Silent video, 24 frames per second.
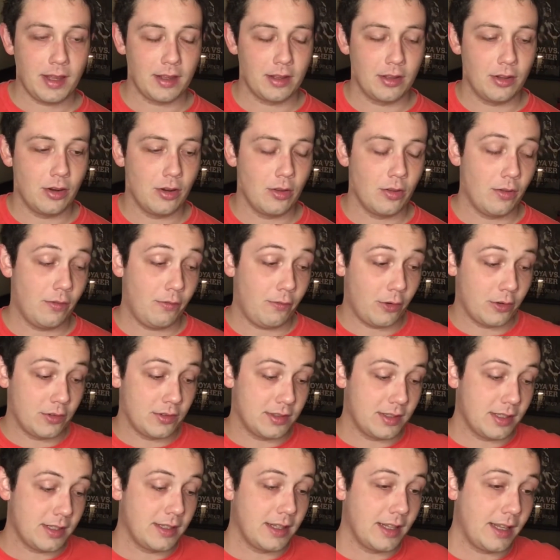You know, the first
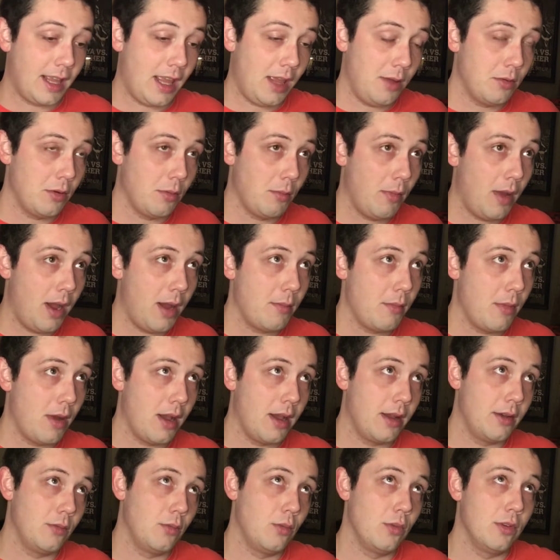thing that came to my
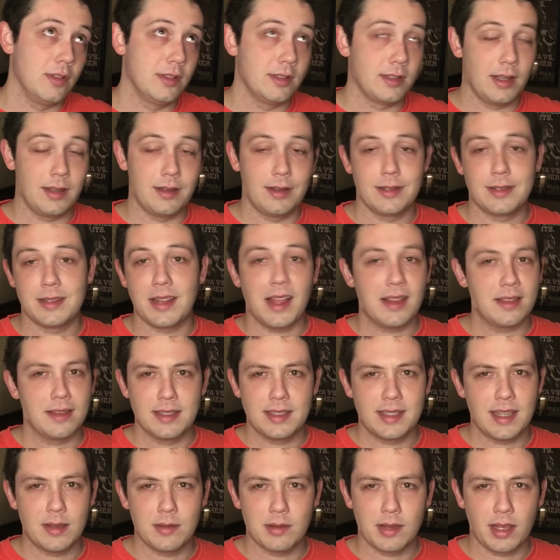mind was, and it's not the
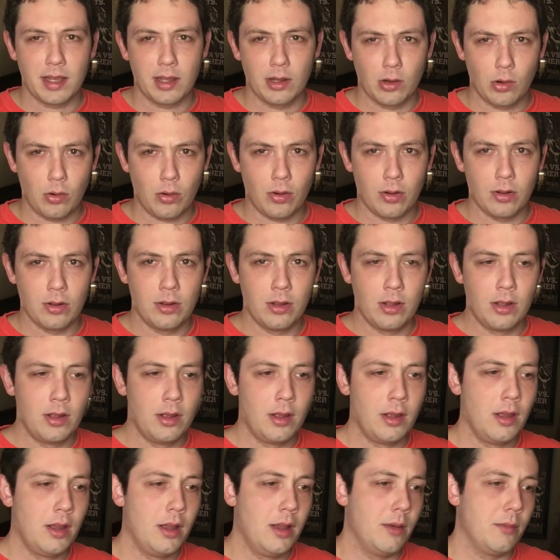same thing at all,
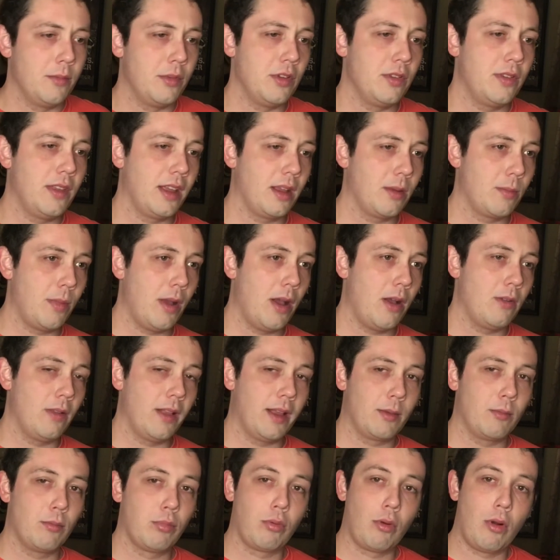but you think about like
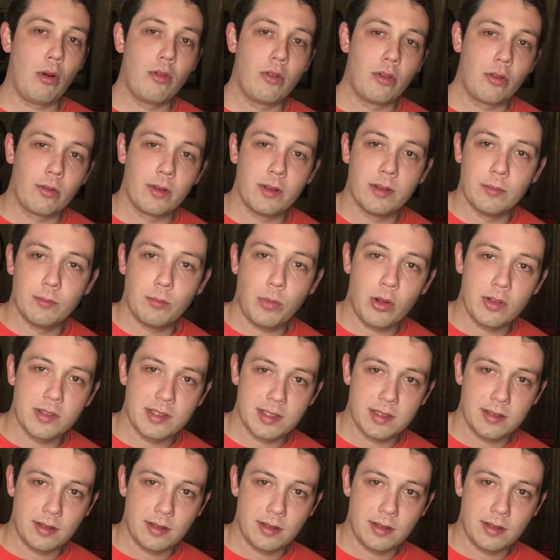Broner and Ponce de